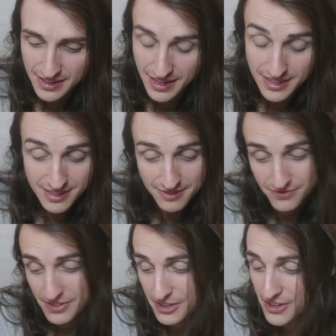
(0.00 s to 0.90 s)
That's
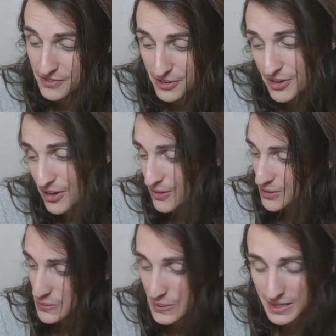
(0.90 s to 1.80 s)
very Virgo
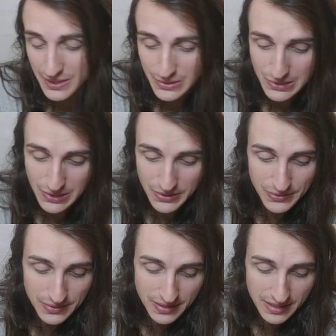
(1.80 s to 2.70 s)
as well,
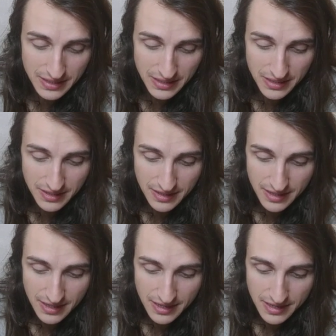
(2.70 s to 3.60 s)
so
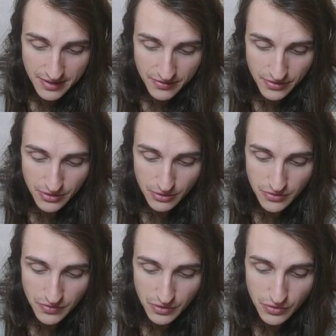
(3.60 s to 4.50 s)
for
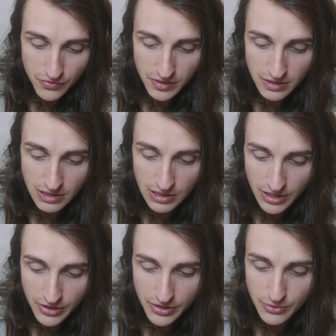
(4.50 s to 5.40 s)
those of you who feel
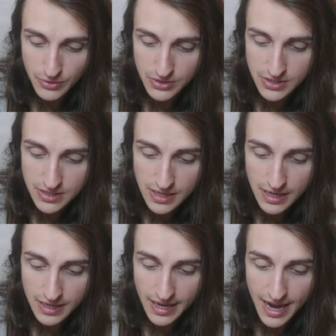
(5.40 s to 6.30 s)
cluttered or
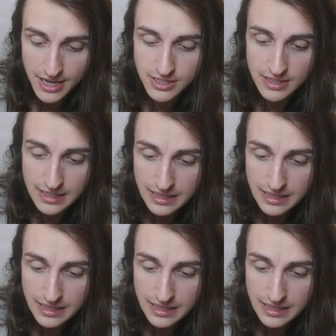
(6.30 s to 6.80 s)
stuck, actually